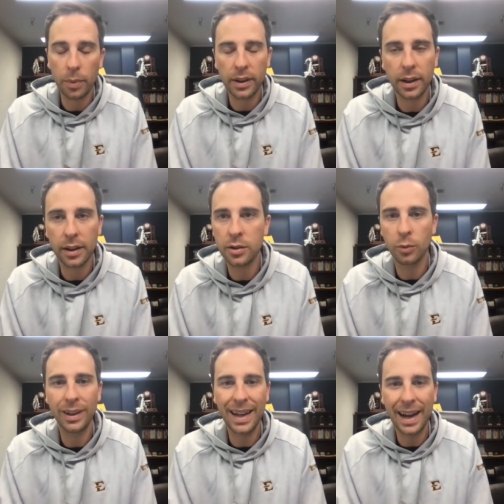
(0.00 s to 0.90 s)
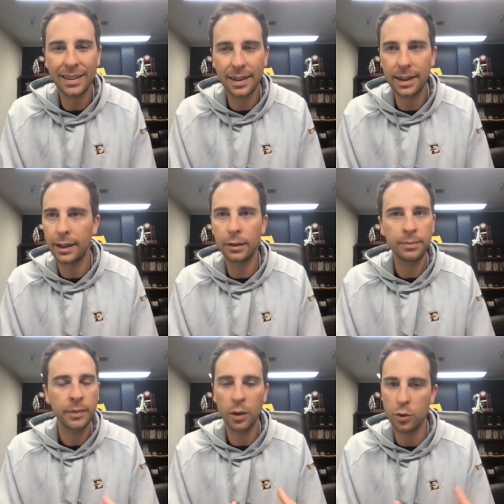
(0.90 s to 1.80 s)
because we got
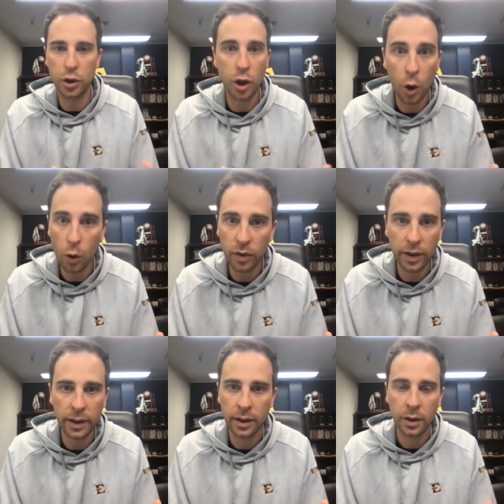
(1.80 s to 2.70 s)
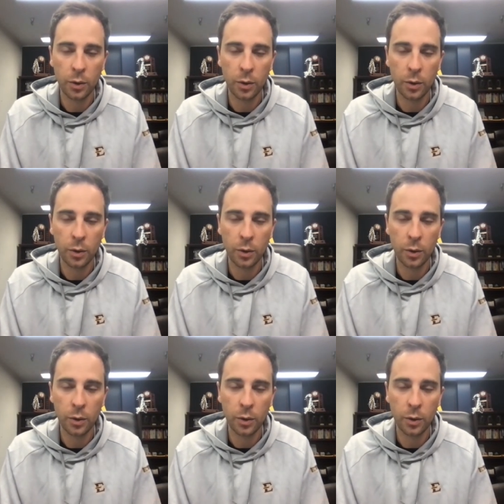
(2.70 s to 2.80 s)
there. It was COVID.